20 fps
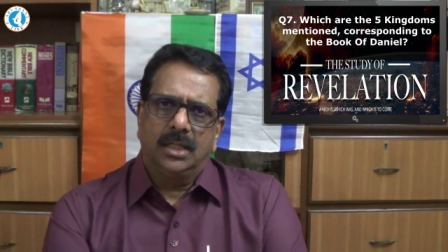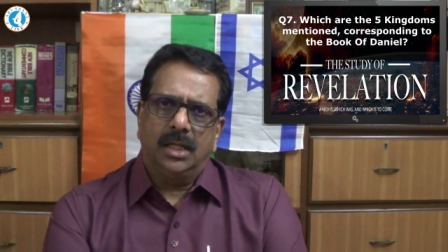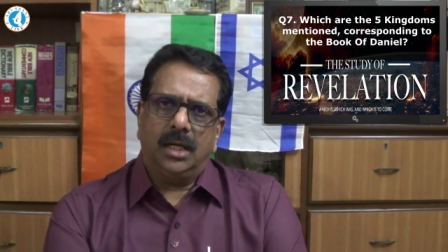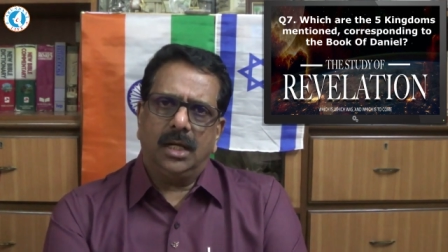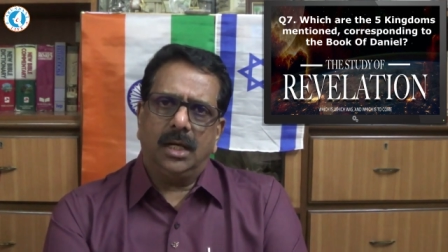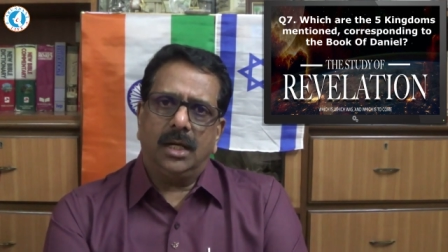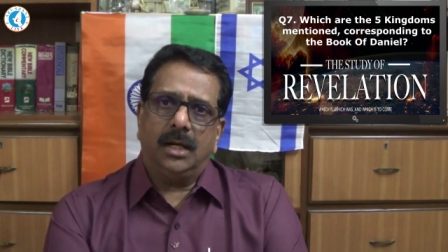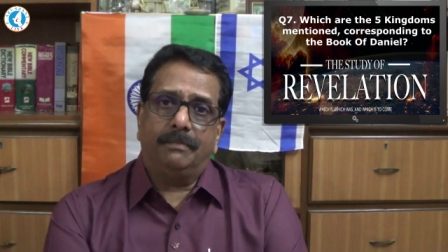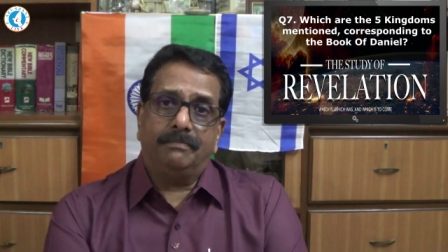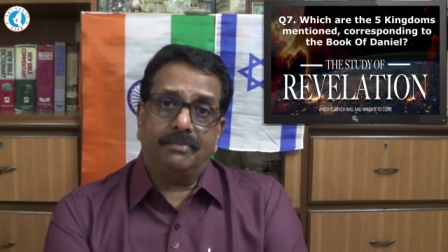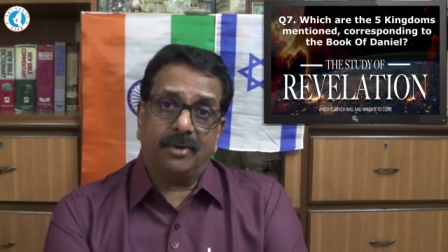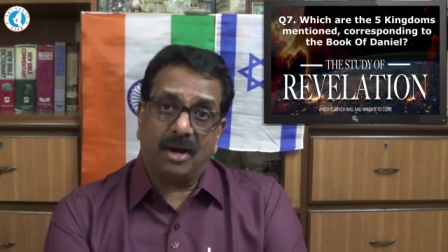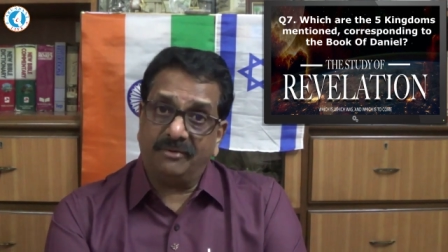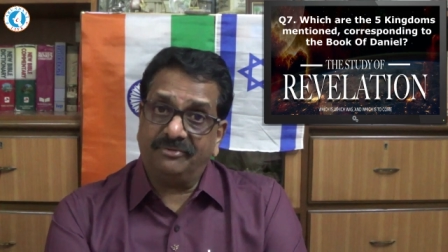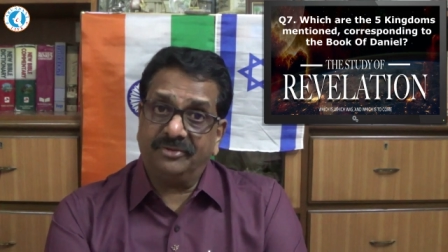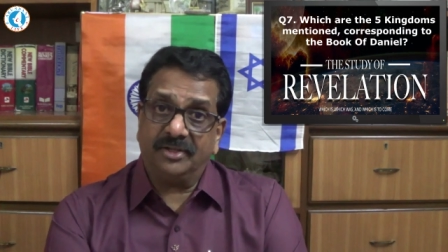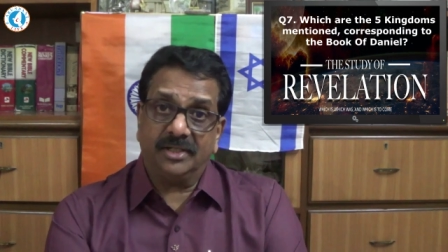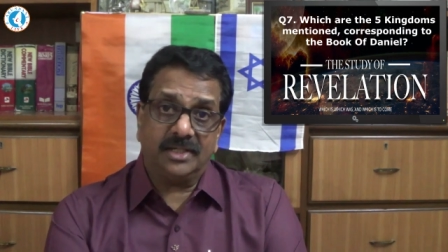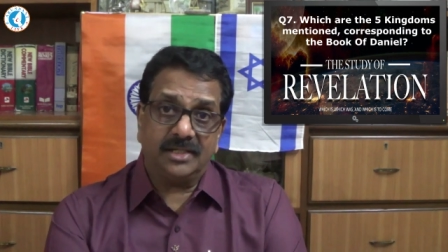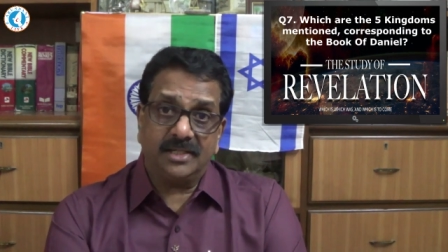uh,
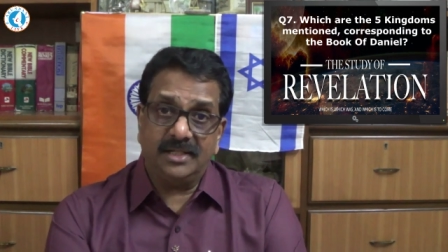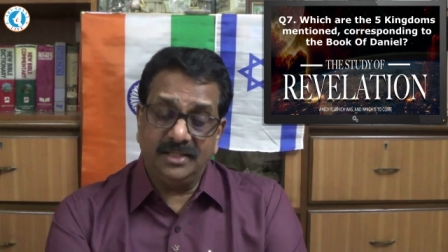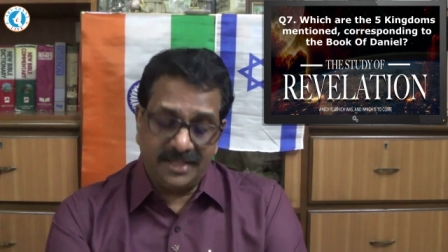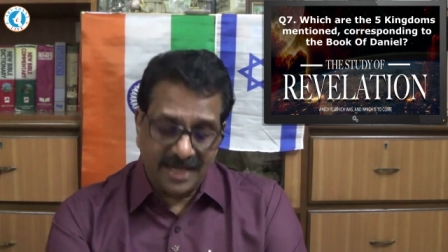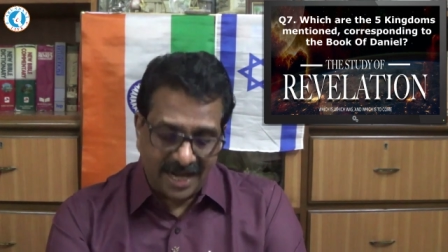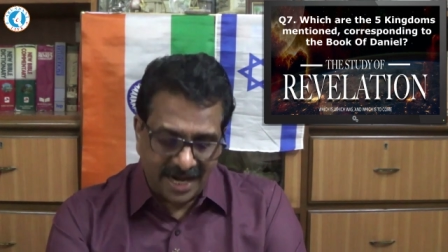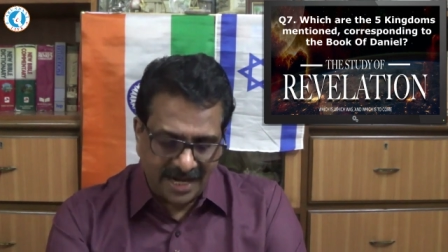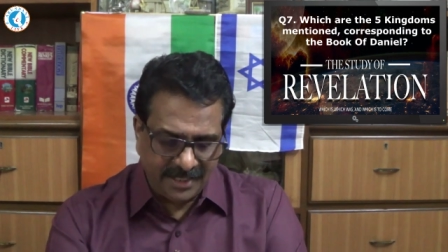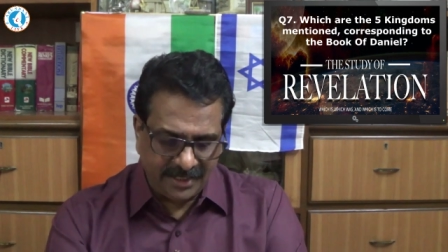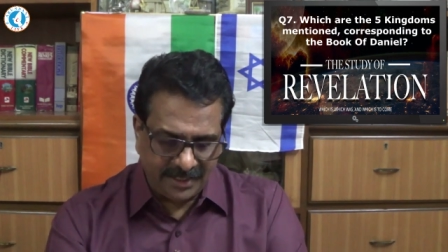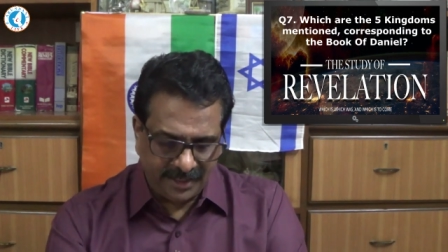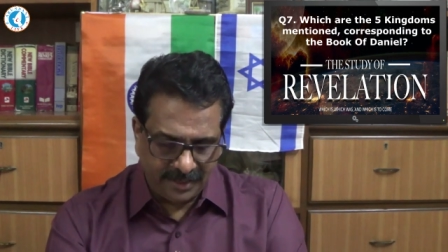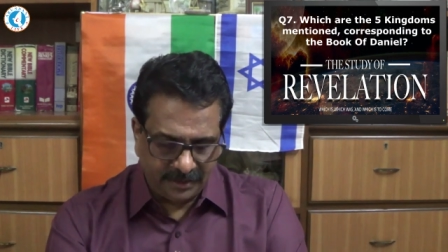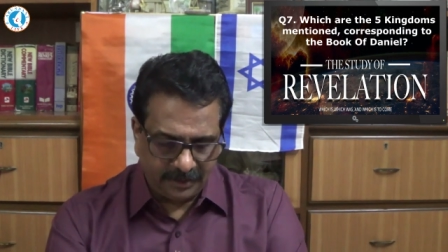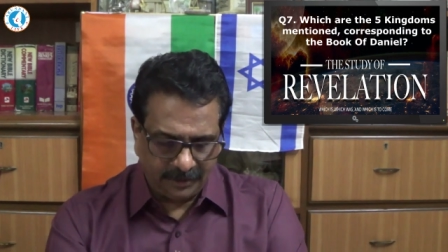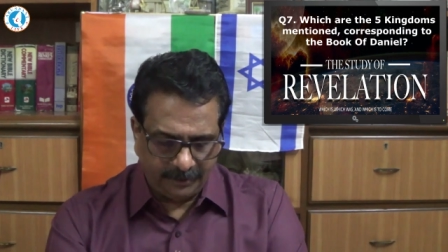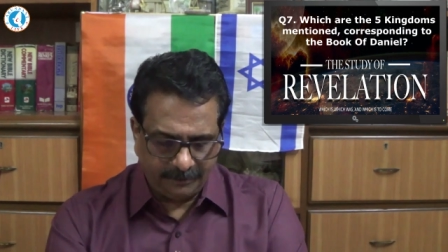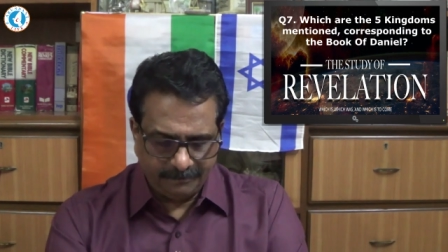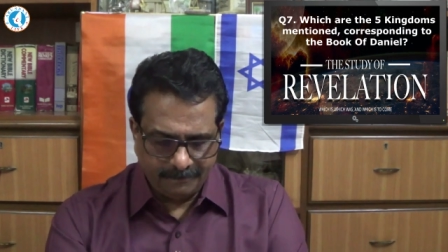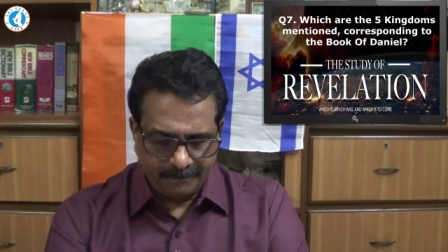prophet Daniel.
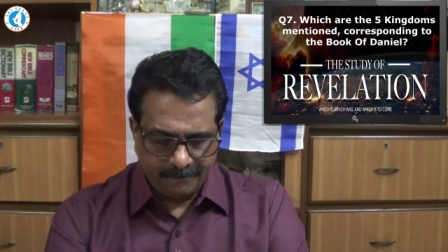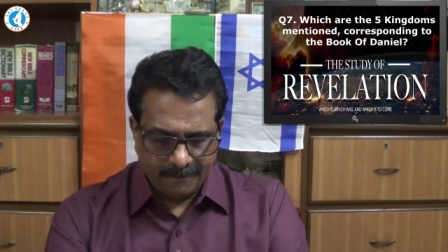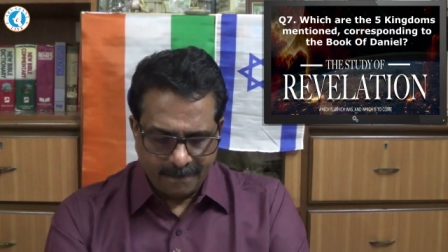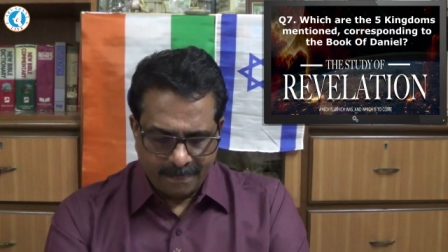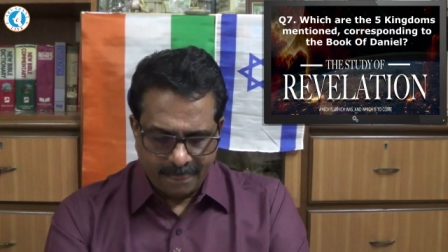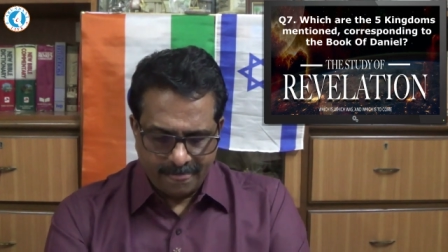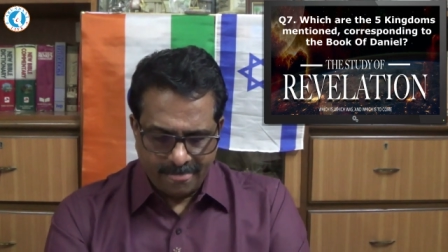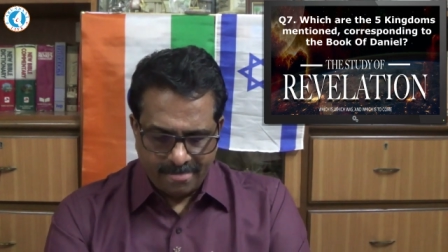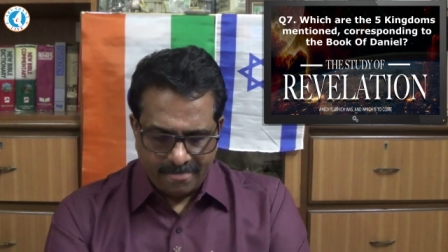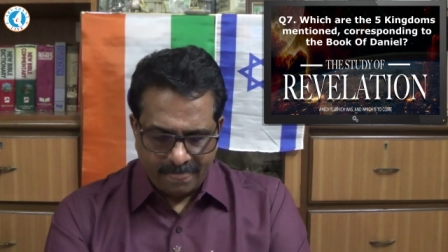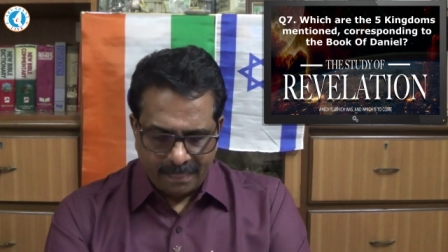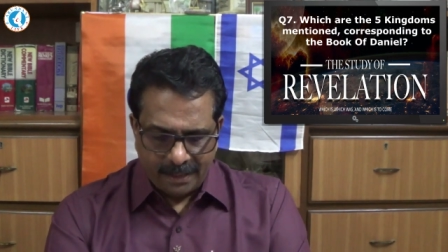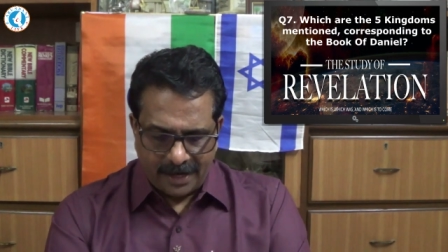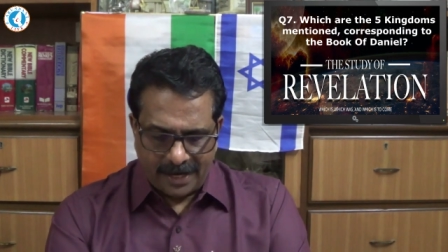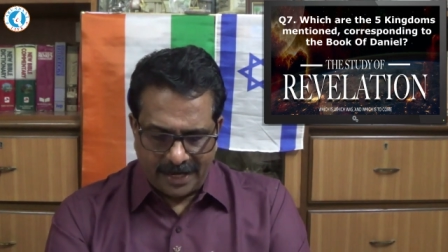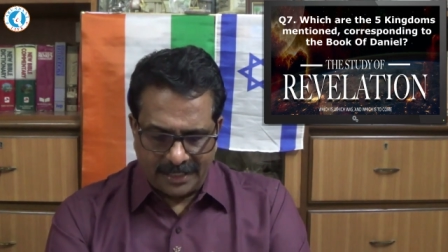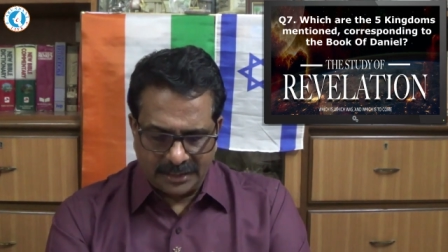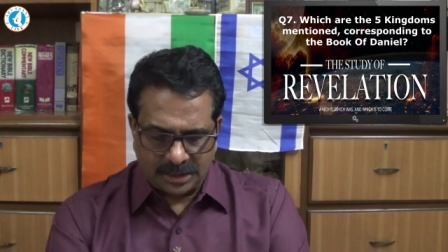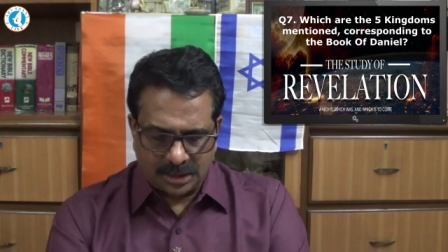And